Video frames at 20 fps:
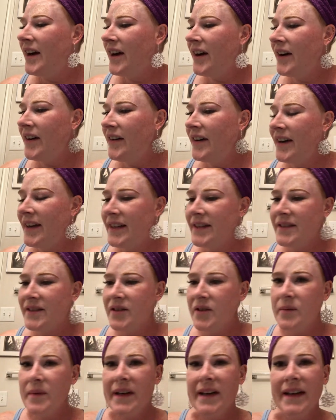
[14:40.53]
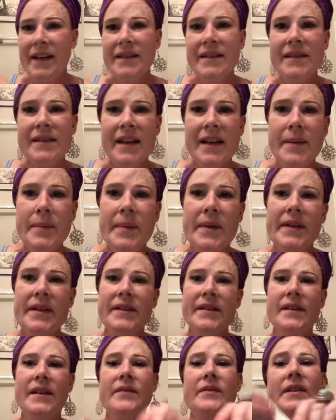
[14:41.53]
All right, so my next step
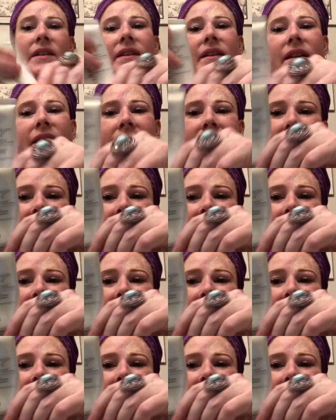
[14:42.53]
is I really like